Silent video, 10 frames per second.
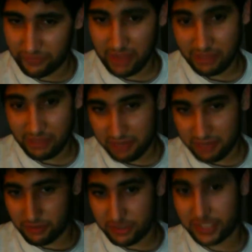family
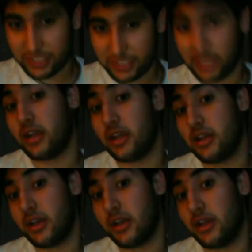members that
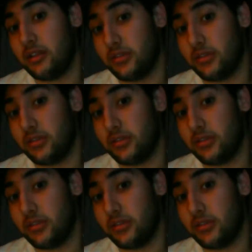I